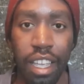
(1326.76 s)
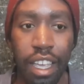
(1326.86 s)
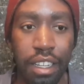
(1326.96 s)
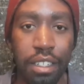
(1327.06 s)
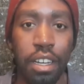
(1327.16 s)

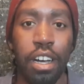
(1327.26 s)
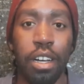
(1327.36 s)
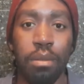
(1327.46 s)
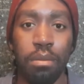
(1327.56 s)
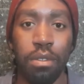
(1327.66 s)
And
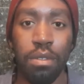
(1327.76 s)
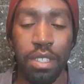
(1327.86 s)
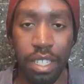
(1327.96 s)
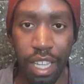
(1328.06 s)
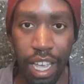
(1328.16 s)

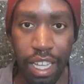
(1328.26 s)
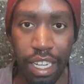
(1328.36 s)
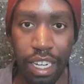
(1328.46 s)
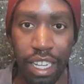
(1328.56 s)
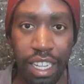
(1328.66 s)
once
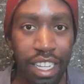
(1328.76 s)
again,